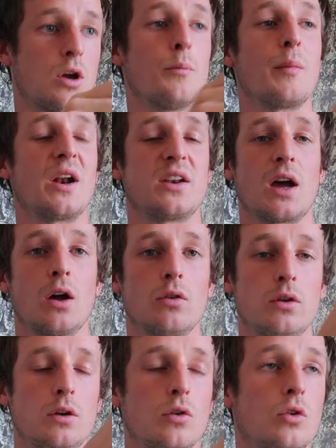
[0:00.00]
Come back
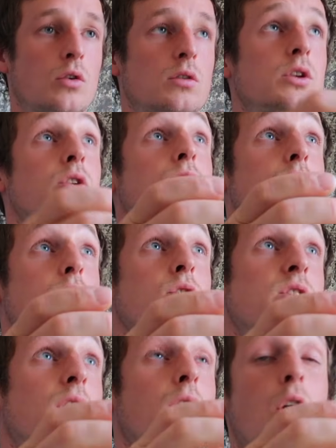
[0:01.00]
down, or you'd
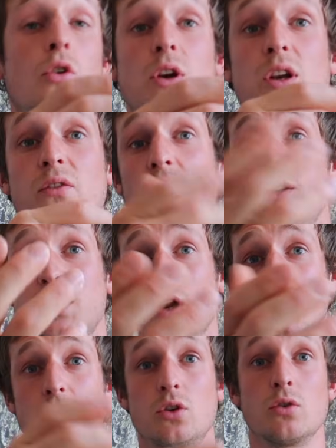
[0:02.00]
use your lowering device, so
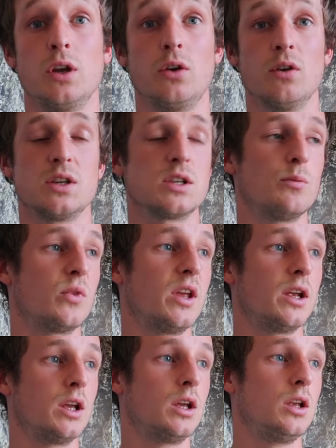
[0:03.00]
like a Gri Gri or
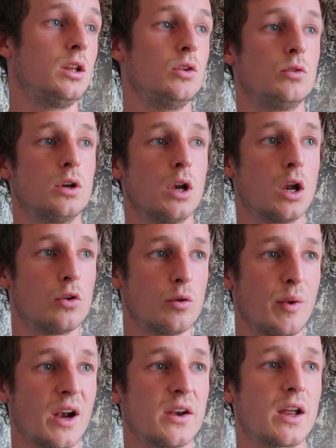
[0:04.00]
something, you would lower
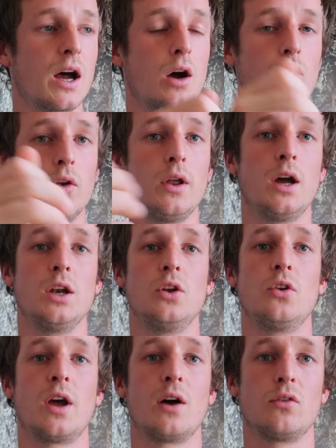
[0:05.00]
back down and
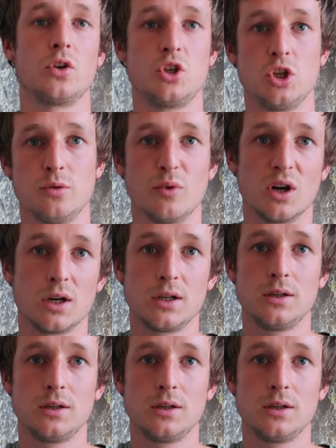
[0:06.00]
you'd have a Jumar